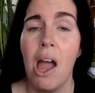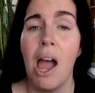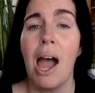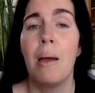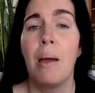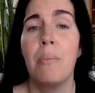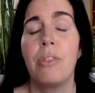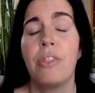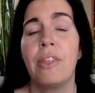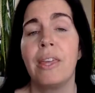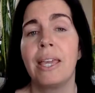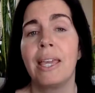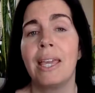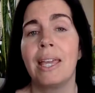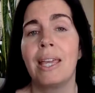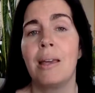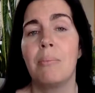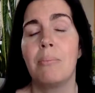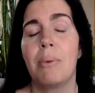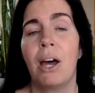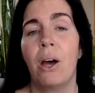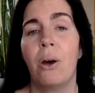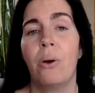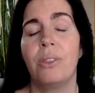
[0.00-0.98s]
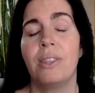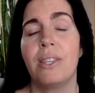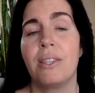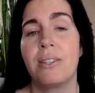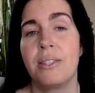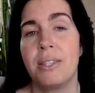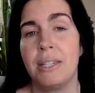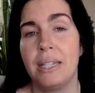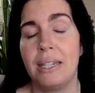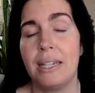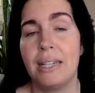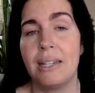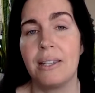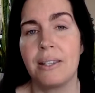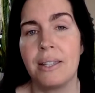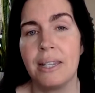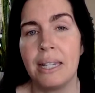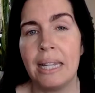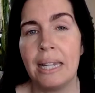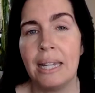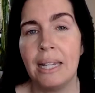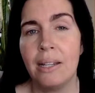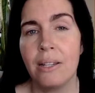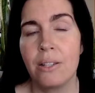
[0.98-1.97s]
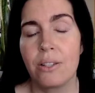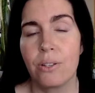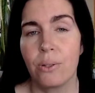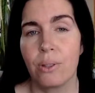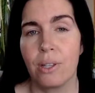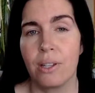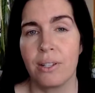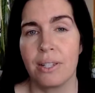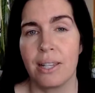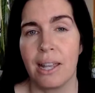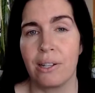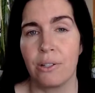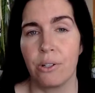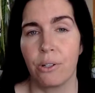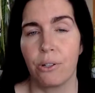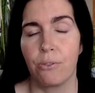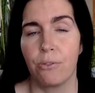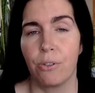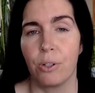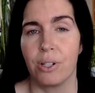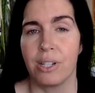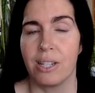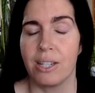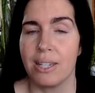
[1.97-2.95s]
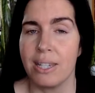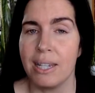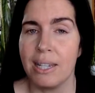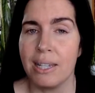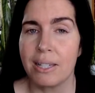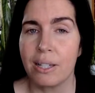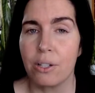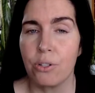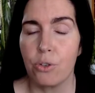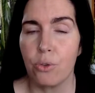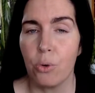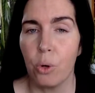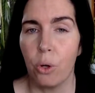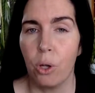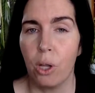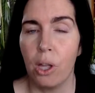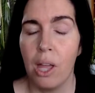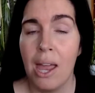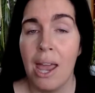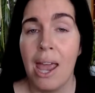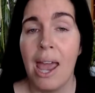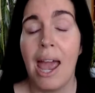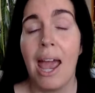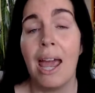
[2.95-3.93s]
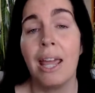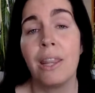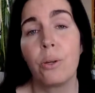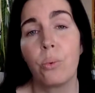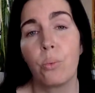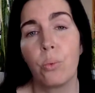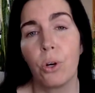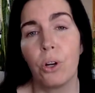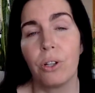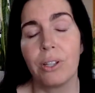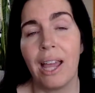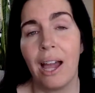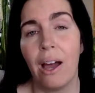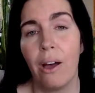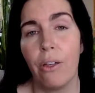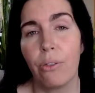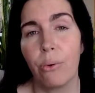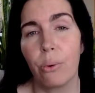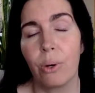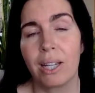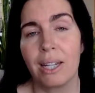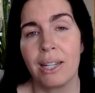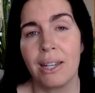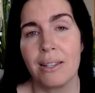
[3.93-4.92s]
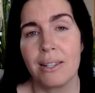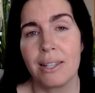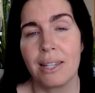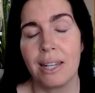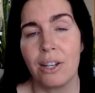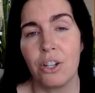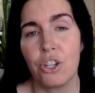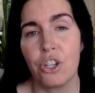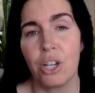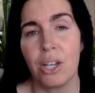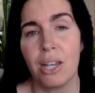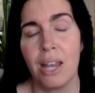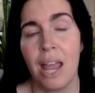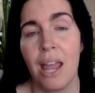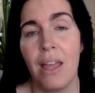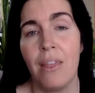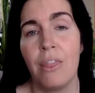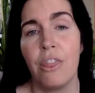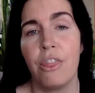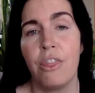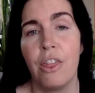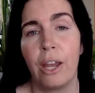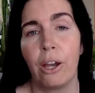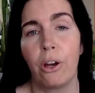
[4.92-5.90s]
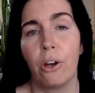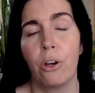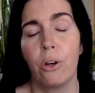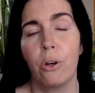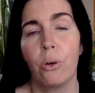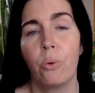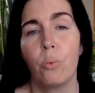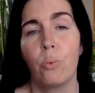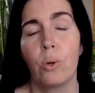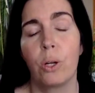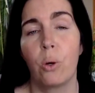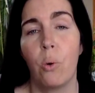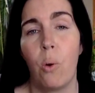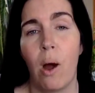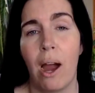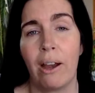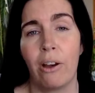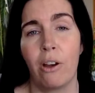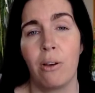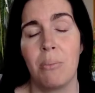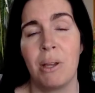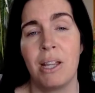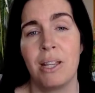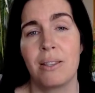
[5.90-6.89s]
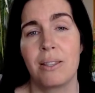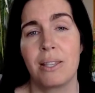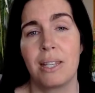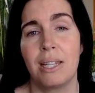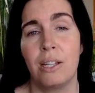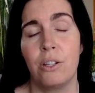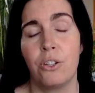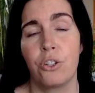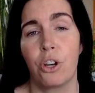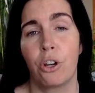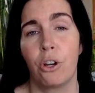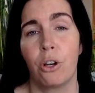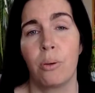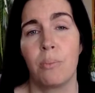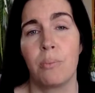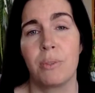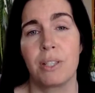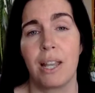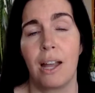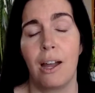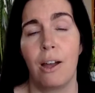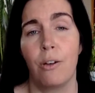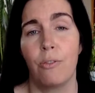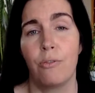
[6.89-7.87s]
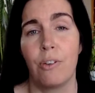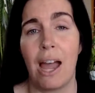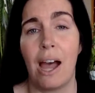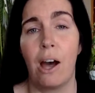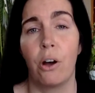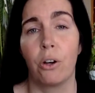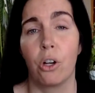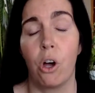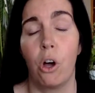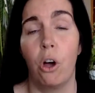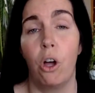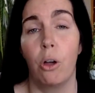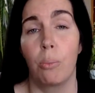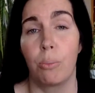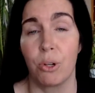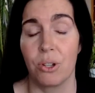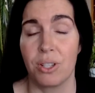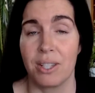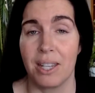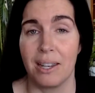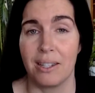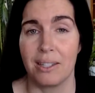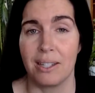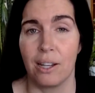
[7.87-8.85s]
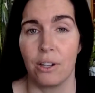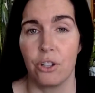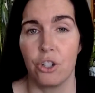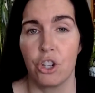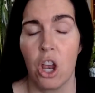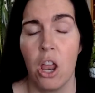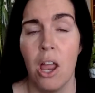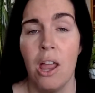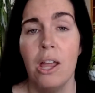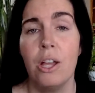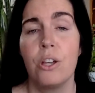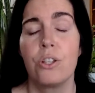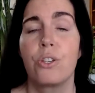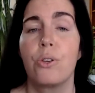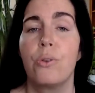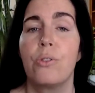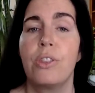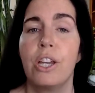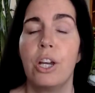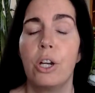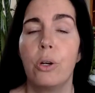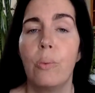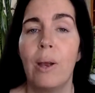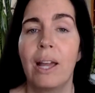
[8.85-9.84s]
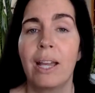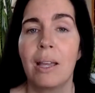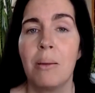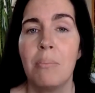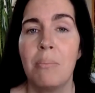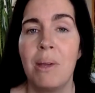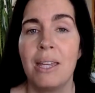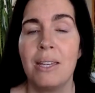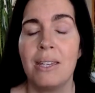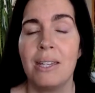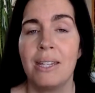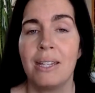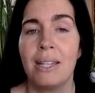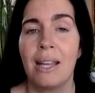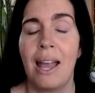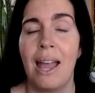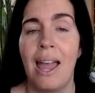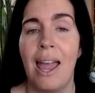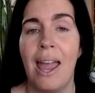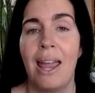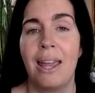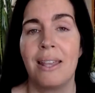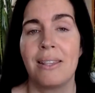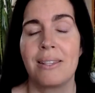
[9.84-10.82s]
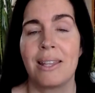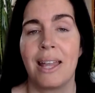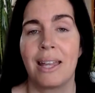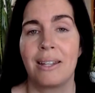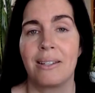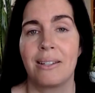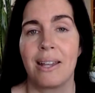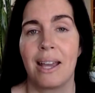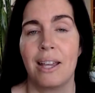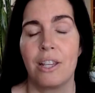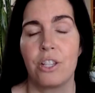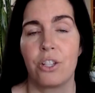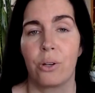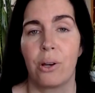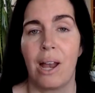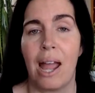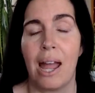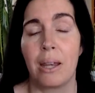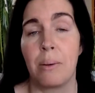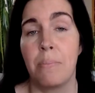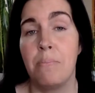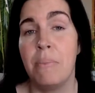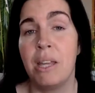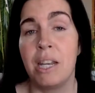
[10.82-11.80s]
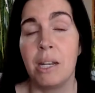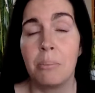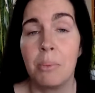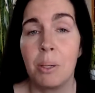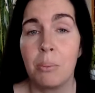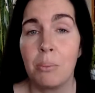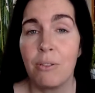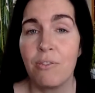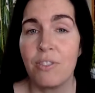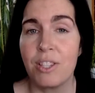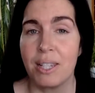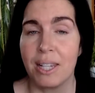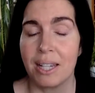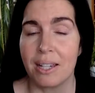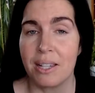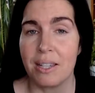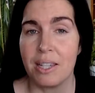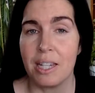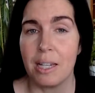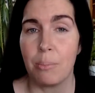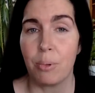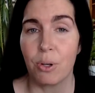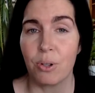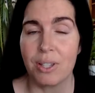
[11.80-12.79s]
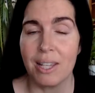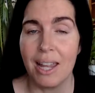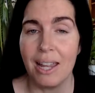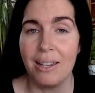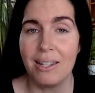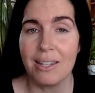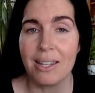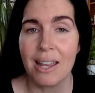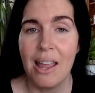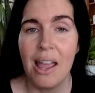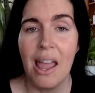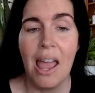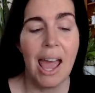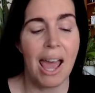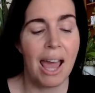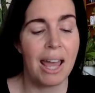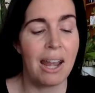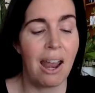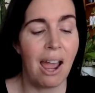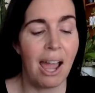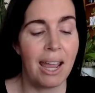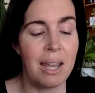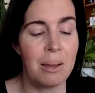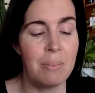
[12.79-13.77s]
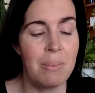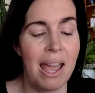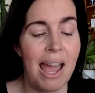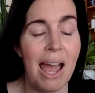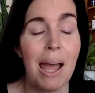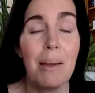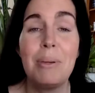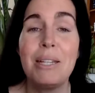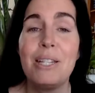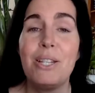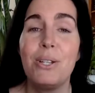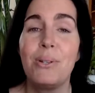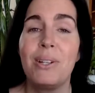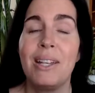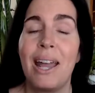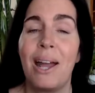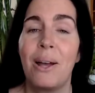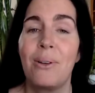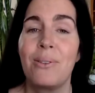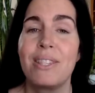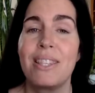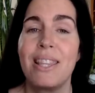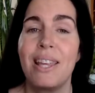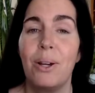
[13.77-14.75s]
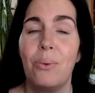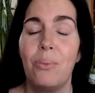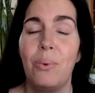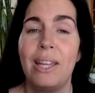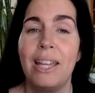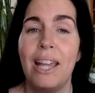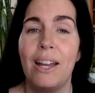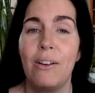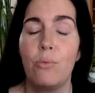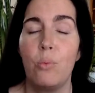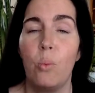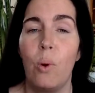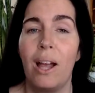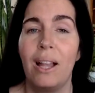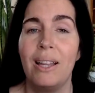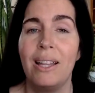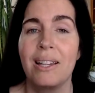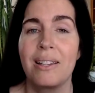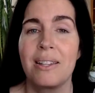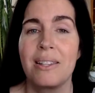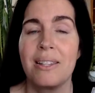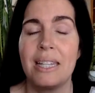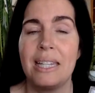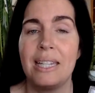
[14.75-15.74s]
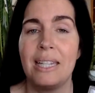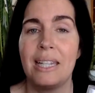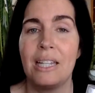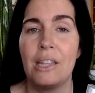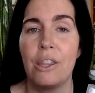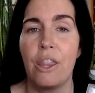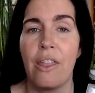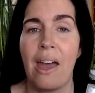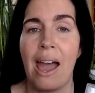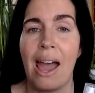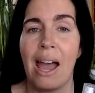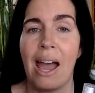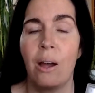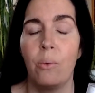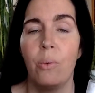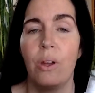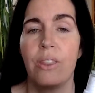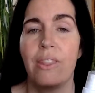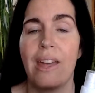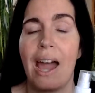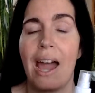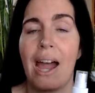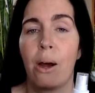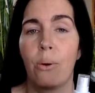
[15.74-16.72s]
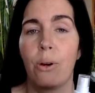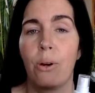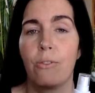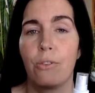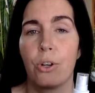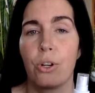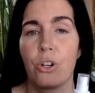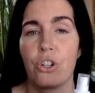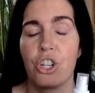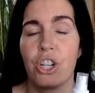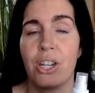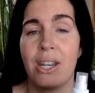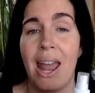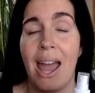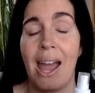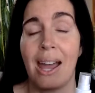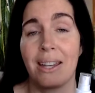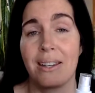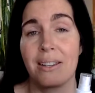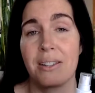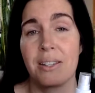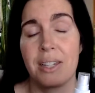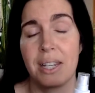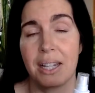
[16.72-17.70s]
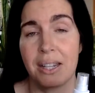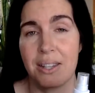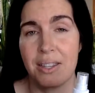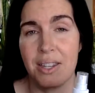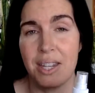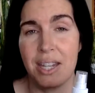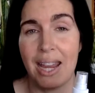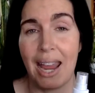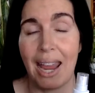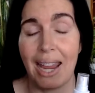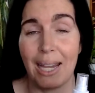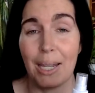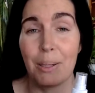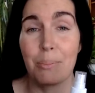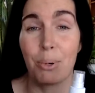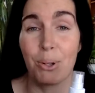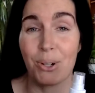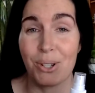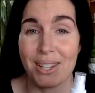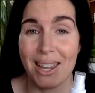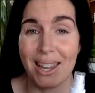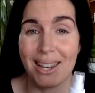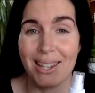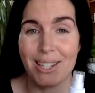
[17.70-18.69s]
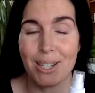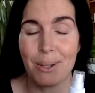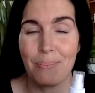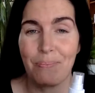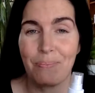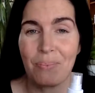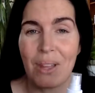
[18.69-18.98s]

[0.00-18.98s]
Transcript: I'm thinking about the CDC, so the Center for Disease Control, and the World Health Organization and their requirements in terms of alcohol percentage. So they're recommending a hand sanitizer at a minimum of 60%. And I am happy to announce that we have well exceeded that with our version at a 68%.